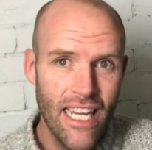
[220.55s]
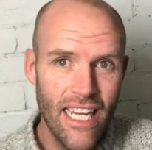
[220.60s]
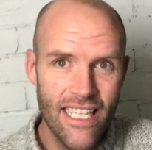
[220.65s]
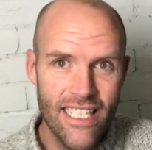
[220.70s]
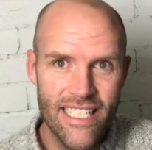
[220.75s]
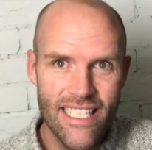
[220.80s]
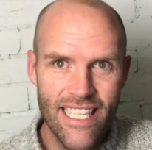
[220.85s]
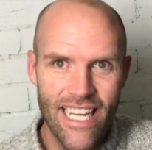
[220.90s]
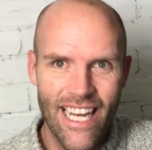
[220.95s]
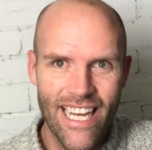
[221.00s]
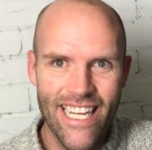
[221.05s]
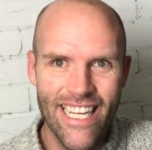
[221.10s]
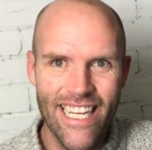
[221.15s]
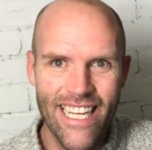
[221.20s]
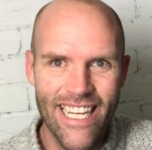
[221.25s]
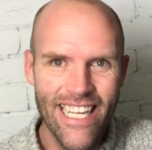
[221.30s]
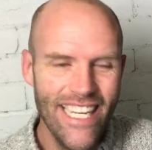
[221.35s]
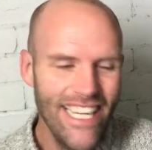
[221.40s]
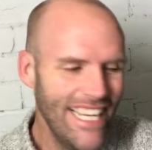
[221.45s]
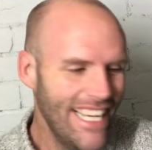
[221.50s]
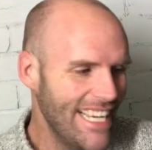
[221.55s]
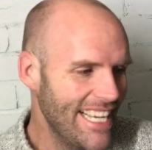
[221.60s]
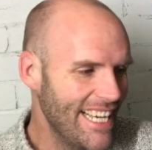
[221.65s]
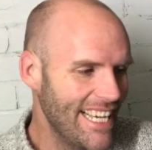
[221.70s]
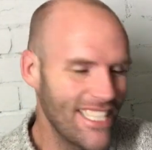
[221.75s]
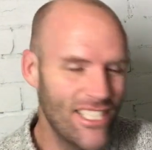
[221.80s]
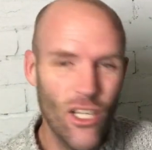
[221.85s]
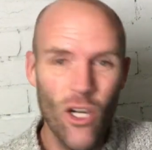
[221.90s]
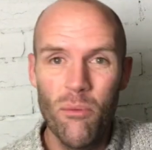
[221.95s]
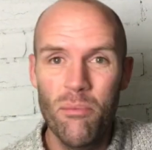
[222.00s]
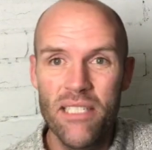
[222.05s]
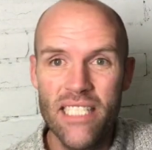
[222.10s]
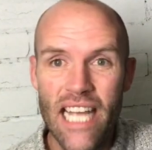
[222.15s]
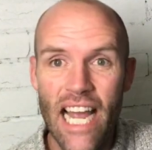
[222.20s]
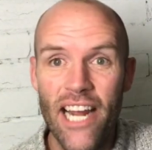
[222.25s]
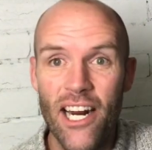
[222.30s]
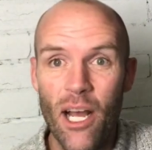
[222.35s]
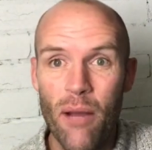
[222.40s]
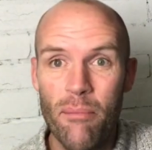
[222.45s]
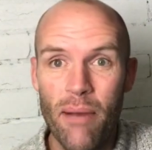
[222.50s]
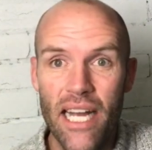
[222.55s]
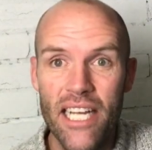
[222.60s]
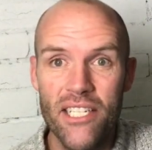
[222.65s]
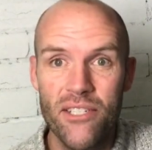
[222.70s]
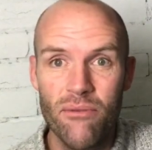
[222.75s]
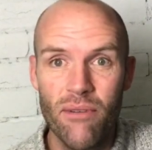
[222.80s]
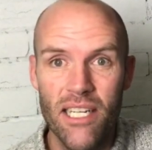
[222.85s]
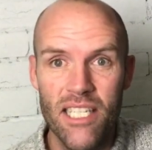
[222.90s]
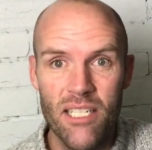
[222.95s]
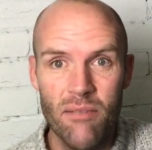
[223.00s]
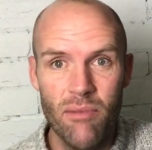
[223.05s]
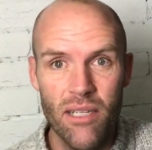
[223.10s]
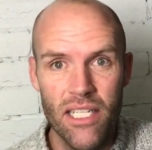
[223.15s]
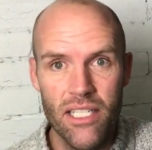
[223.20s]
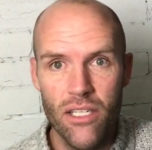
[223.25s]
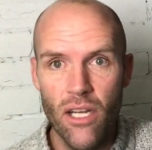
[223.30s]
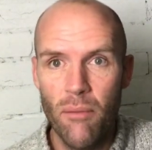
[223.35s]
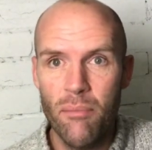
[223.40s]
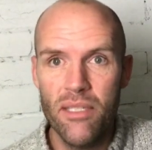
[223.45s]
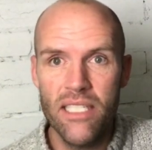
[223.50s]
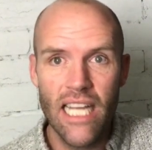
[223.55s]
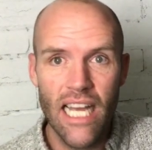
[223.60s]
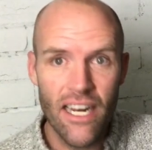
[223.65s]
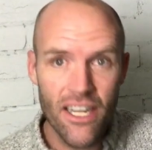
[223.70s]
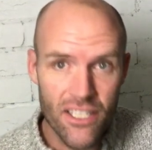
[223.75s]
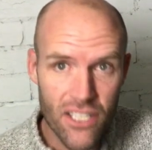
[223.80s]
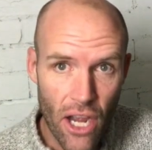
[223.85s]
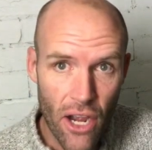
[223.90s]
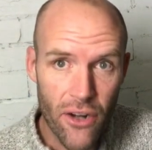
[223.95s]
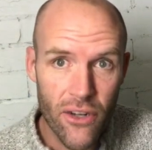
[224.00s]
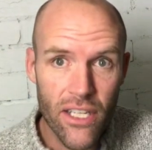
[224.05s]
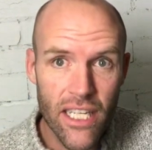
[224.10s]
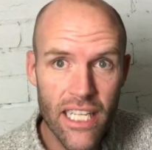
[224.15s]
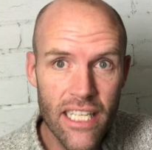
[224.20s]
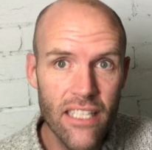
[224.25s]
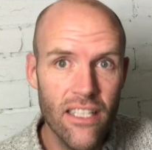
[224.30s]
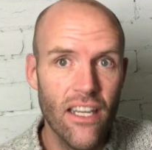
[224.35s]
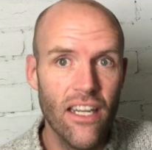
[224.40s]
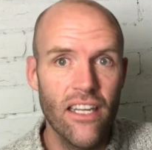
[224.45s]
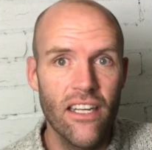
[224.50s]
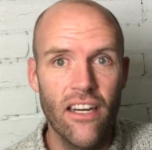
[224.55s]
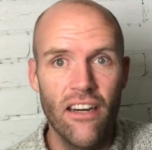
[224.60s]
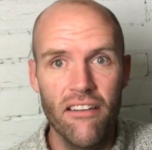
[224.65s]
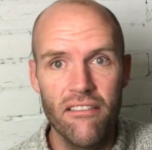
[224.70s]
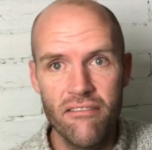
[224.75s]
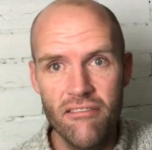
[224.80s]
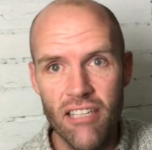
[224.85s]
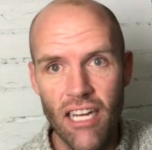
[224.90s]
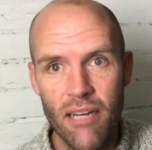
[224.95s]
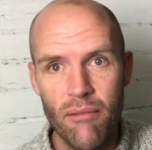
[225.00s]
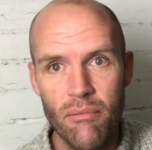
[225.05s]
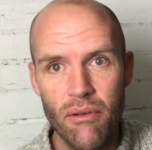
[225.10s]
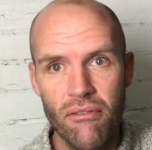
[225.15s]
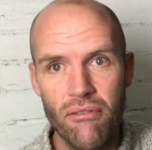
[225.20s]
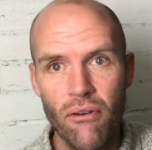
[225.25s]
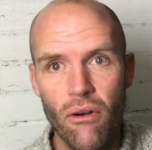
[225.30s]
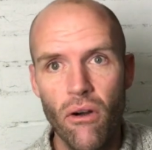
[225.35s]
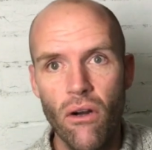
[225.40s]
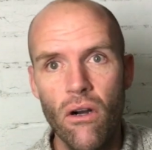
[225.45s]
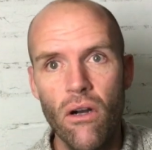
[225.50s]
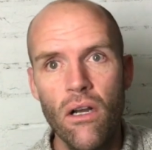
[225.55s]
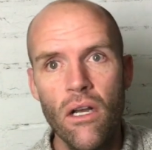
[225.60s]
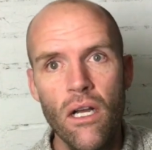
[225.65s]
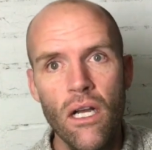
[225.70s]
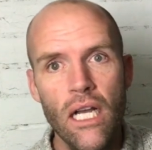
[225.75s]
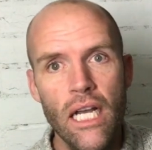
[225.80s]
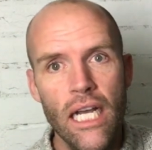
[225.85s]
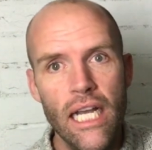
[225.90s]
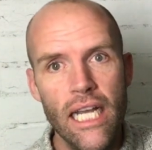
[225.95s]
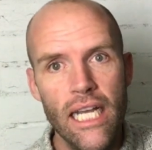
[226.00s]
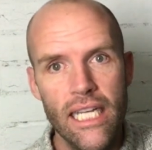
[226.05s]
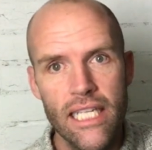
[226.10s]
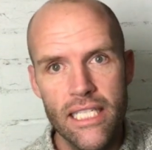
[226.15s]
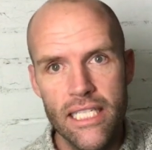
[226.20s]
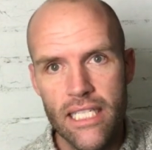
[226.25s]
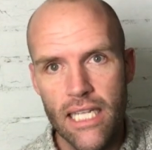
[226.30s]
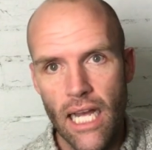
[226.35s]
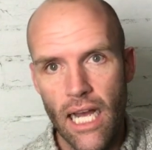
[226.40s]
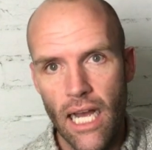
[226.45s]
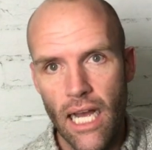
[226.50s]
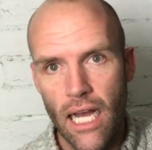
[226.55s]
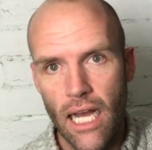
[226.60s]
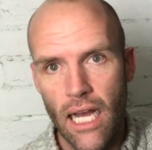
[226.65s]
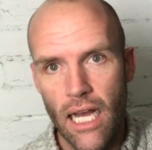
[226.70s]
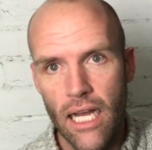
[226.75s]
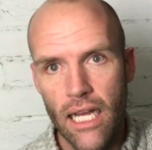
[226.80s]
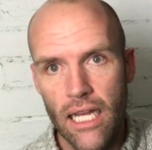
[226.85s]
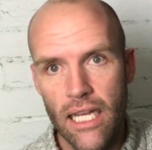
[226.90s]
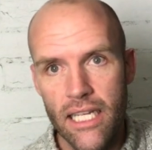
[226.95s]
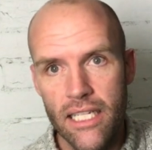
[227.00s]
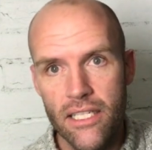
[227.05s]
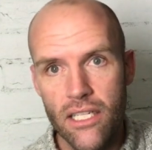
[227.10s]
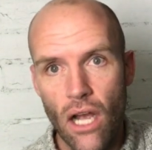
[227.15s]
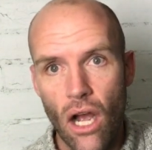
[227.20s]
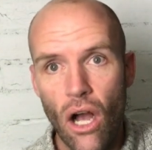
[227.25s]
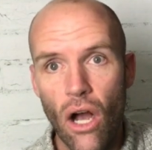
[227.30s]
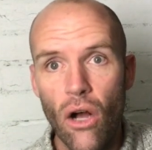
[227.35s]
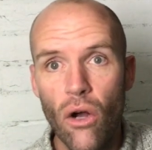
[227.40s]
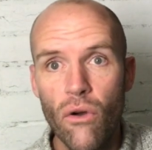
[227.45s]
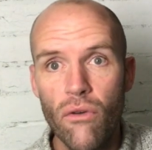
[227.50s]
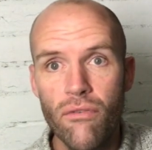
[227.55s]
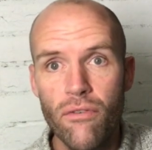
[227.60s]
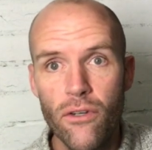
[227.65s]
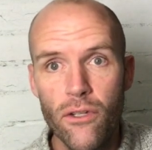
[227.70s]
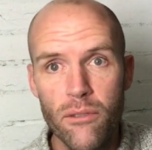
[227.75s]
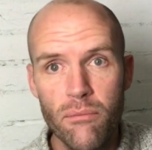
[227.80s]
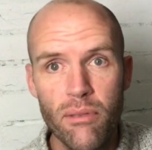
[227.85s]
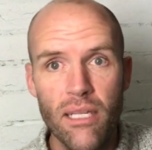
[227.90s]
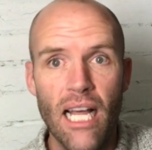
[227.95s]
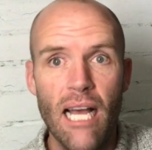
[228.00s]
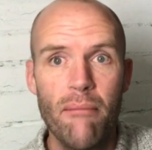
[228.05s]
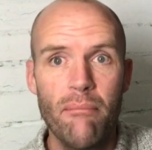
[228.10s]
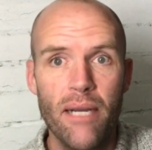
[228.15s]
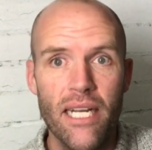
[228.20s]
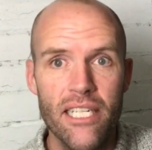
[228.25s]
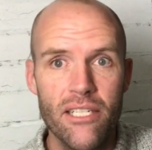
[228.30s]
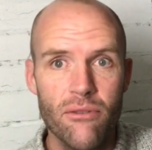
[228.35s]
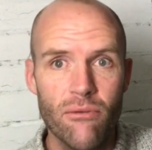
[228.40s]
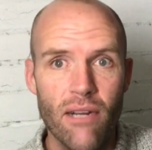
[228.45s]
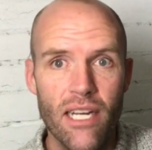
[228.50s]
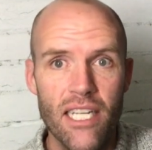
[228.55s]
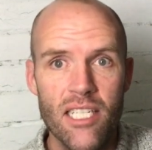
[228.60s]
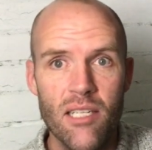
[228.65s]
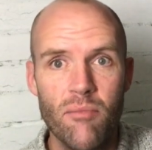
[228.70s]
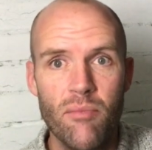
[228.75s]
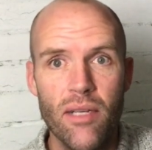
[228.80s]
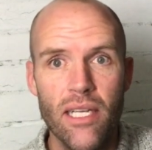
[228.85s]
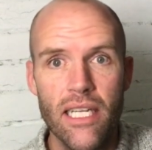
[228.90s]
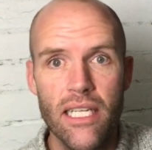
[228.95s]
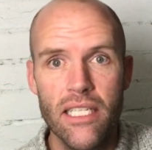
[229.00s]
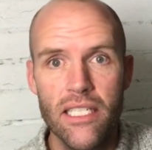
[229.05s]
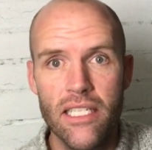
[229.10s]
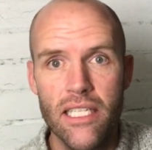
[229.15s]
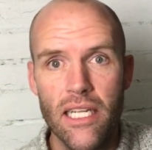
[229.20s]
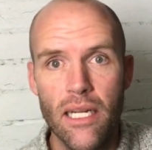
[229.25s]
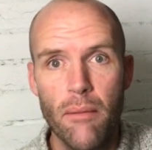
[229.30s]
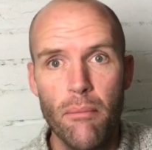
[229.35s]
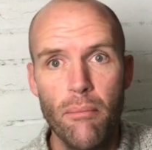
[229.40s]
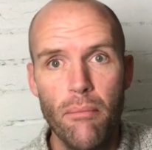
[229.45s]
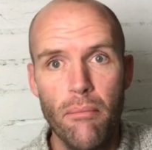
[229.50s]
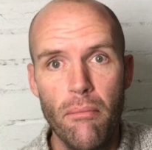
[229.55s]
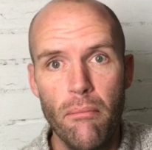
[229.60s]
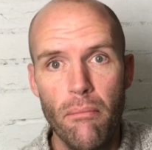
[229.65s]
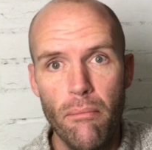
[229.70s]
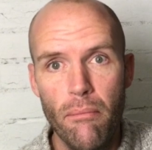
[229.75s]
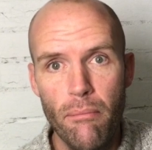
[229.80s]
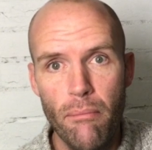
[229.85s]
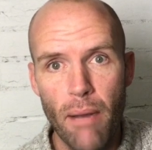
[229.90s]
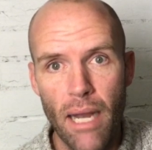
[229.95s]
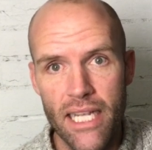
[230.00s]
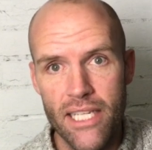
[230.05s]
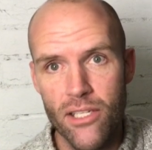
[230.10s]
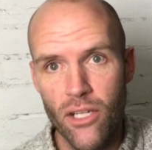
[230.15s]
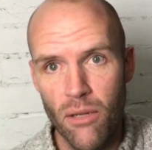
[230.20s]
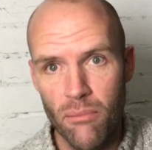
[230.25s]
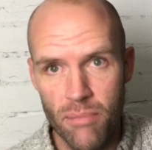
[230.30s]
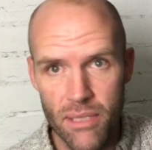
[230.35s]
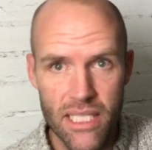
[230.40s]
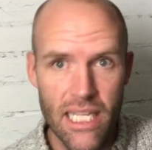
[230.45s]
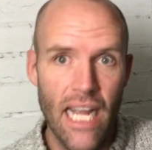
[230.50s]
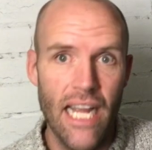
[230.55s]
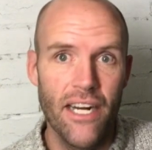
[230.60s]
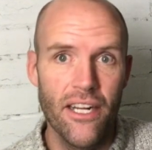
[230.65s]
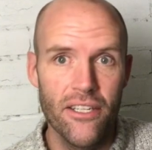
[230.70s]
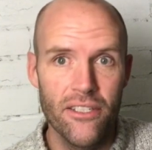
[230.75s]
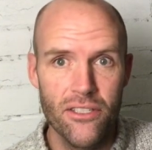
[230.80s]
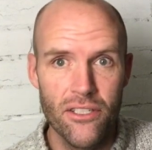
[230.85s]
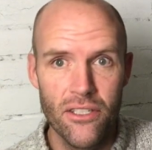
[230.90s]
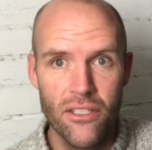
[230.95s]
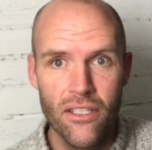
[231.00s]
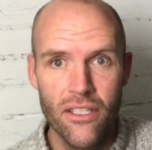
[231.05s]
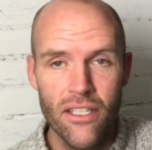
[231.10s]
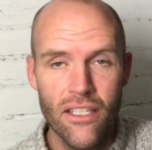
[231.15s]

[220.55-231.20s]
It's all potato based recipes, not potatoes only like I've done before. It's whole food plant based recipes that are based on potatoes.